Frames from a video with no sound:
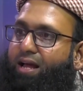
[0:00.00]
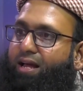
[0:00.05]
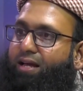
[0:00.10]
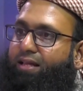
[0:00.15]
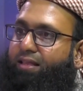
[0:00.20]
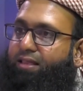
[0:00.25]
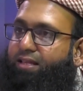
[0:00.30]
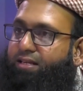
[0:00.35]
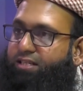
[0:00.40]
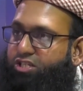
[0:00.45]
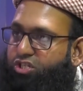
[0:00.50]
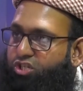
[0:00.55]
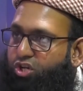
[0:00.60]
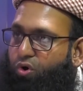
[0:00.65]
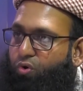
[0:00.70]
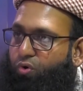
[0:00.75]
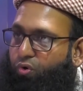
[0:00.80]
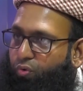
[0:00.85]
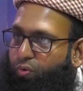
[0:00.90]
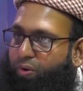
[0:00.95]
the
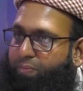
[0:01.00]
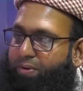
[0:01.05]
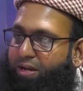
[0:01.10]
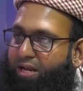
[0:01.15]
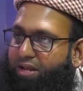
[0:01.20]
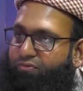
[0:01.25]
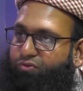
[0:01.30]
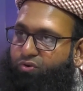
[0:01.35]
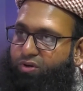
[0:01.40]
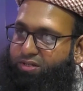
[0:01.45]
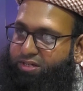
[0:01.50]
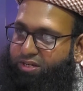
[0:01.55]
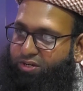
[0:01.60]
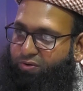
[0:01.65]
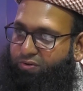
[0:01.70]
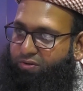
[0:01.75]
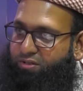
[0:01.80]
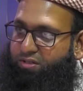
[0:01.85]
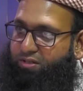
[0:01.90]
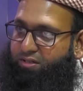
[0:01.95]
soul we believe
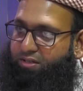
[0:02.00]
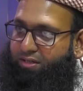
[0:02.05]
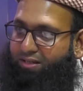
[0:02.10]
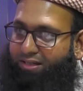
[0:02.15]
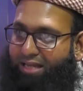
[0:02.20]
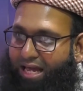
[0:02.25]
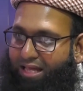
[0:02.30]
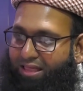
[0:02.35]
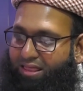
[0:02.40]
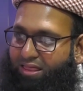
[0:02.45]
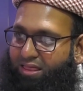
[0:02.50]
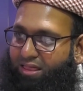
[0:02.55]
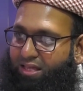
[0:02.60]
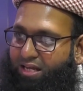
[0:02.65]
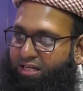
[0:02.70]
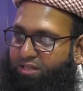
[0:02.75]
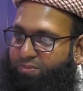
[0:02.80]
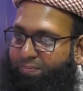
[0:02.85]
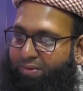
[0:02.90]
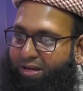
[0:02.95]
continues. Death
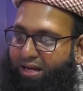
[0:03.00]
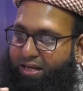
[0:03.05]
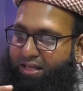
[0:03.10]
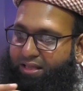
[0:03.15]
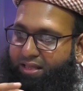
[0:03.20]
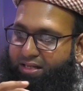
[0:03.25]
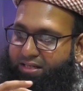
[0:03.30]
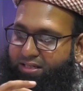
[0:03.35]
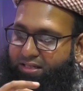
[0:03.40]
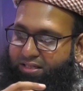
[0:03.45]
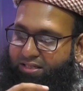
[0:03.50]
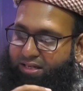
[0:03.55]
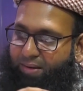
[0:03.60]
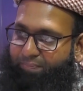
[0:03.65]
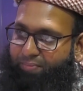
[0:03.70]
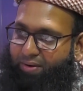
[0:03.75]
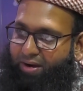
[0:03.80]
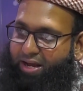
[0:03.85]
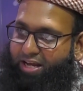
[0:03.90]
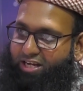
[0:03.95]
is merely the
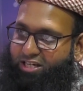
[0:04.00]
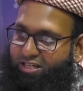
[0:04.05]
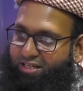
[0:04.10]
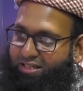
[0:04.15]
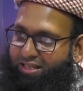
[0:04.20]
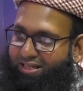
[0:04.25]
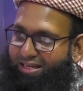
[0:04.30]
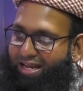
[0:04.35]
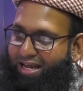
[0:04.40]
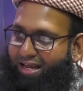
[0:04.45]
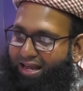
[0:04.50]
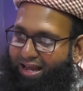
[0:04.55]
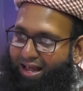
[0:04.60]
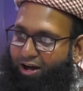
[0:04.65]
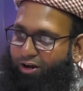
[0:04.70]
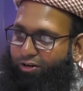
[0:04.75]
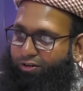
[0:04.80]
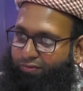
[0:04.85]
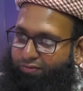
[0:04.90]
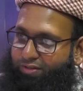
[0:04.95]
separation, the taking
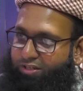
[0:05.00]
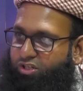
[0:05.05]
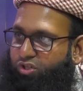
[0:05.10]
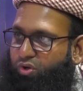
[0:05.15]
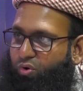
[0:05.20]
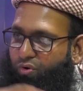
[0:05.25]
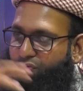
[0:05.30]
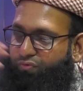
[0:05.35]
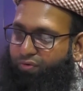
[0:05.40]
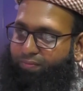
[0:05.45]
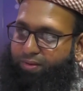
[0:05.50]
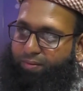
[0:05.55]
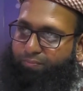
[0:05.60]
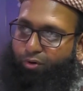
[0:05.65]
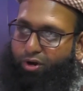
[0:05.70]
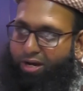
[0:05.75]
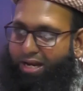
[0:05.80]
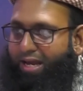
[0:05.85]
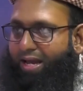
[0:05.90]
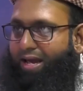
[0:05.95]
out of the soul from the
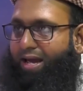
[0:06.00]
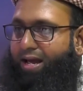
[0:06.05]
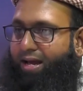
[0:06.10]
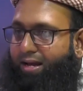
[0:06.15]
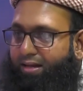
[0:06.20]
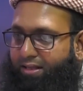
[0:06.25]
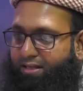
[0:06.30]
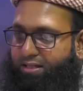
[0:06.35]
body. The